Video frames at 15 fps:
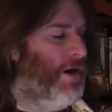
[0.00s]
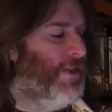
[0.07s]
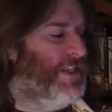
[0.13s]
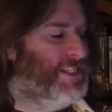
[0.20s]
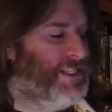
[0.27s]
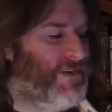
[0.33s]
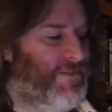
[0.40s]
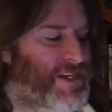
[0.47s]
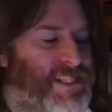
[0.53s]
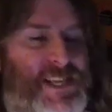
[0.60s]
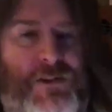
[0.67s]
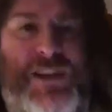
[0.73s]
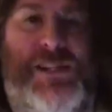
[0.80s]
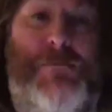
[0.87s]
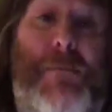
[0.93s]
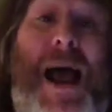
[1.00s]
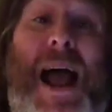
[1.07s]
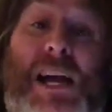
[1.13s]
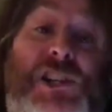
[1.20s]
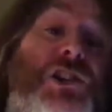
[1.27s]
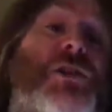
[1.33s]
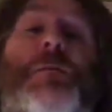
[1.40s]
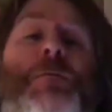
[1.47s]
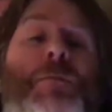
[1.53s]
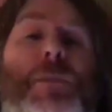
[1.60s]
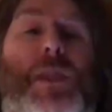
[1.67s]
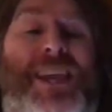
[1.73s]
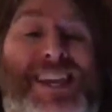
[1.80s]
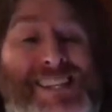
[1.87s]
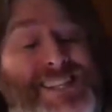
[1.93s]
The TV series M.A.S.H
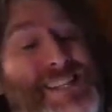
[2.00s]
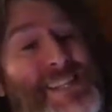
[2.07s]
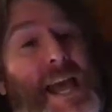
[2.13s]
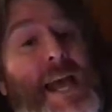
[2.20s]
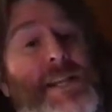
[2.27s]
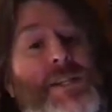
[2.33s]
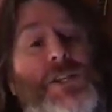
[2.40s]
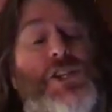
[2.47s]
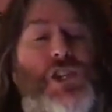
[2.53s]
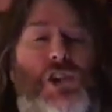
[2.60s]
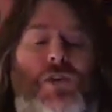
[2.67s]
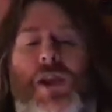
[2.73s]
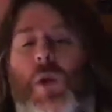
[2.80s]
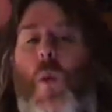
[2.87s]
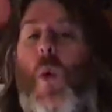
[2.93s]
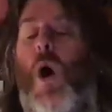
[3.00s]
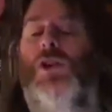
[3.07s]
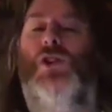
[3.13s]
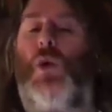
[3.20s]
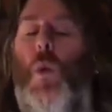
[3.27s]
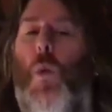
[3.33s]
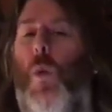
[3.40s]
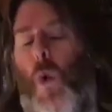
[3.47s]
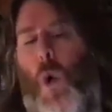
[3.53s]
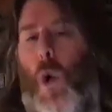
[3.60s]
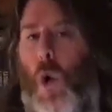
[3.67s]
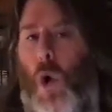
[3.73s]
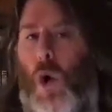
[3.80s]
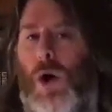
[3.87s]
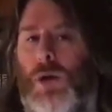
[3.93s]
is set during what
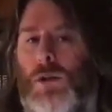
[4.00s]
war?